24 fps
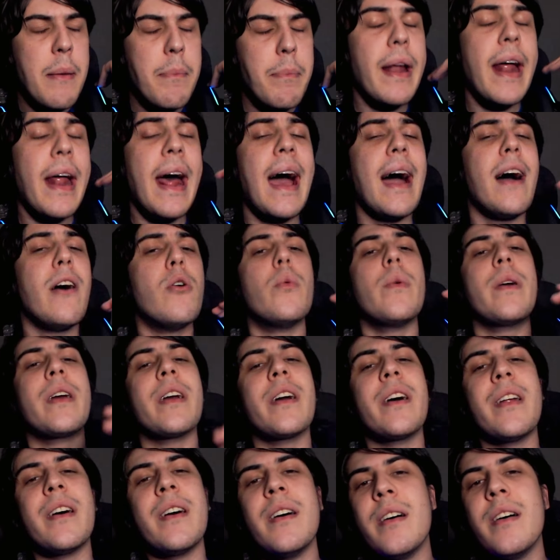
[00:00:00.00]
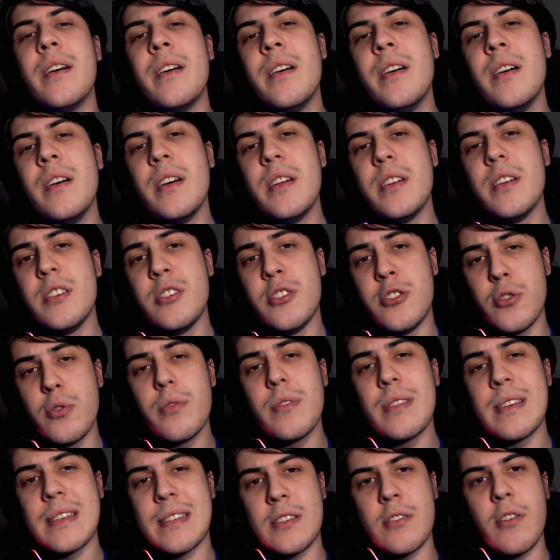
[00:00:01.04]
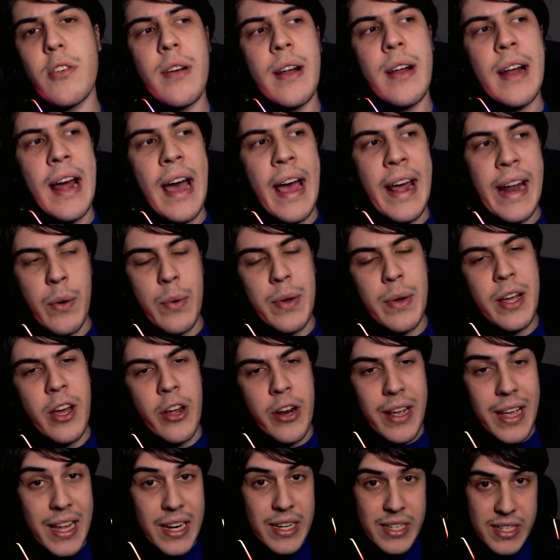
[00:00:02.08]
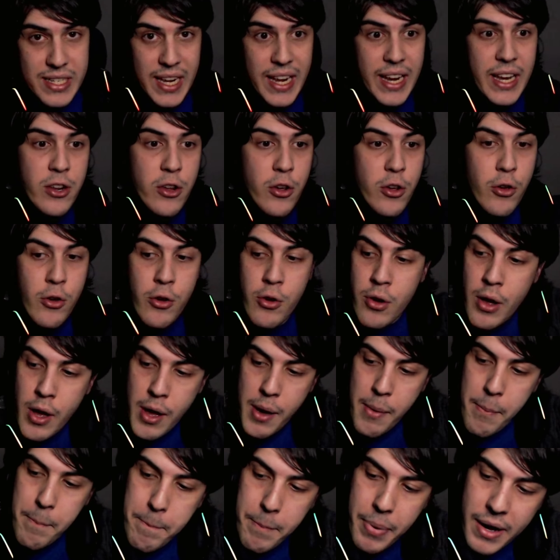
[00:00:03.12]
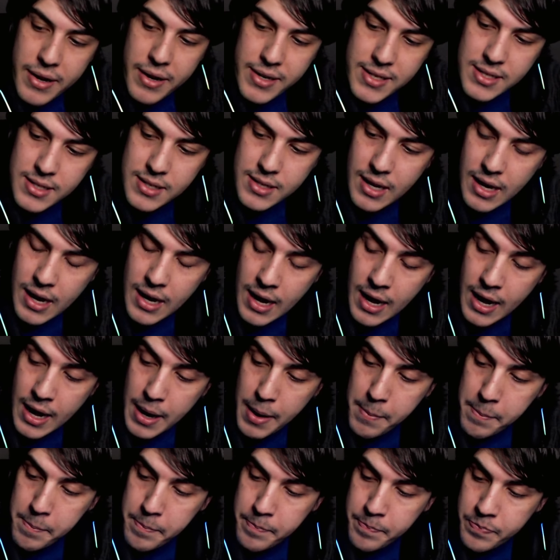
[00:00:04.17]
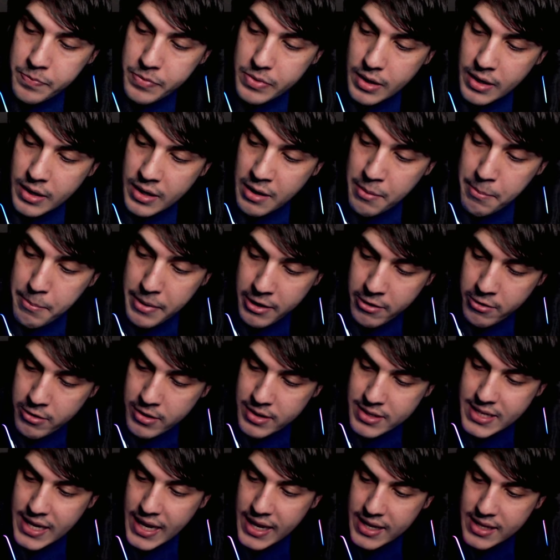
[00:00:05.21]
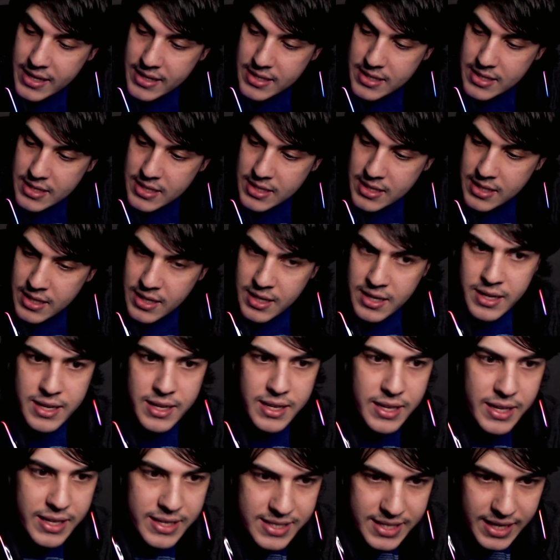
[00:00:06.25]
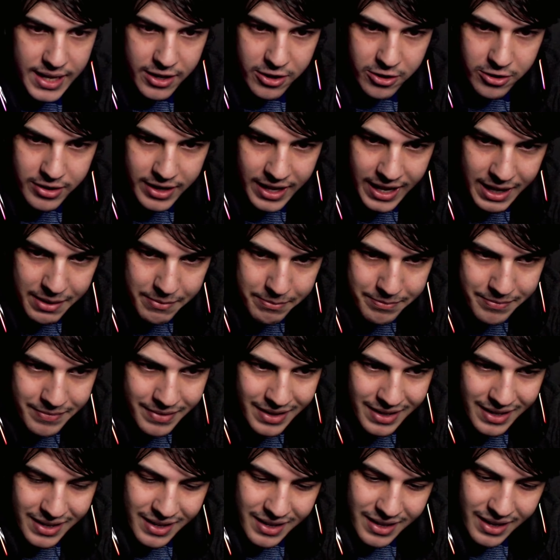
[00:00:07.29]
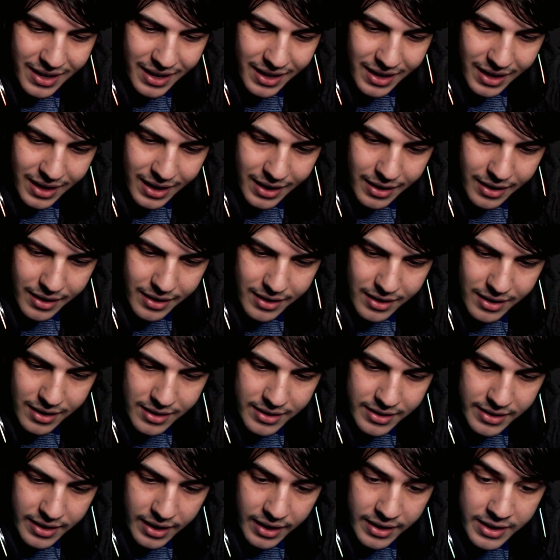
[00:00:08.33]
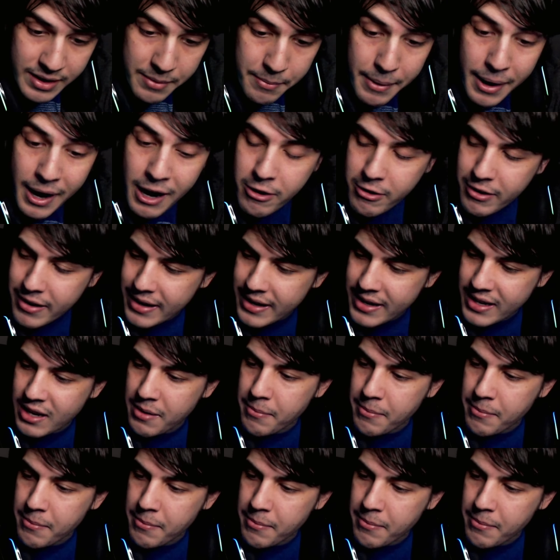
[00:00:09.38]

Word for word: but how are we gonna do the storyline? Are we gonna continue? But, um, Namira takes, is that her name? Uh, uh, Namari,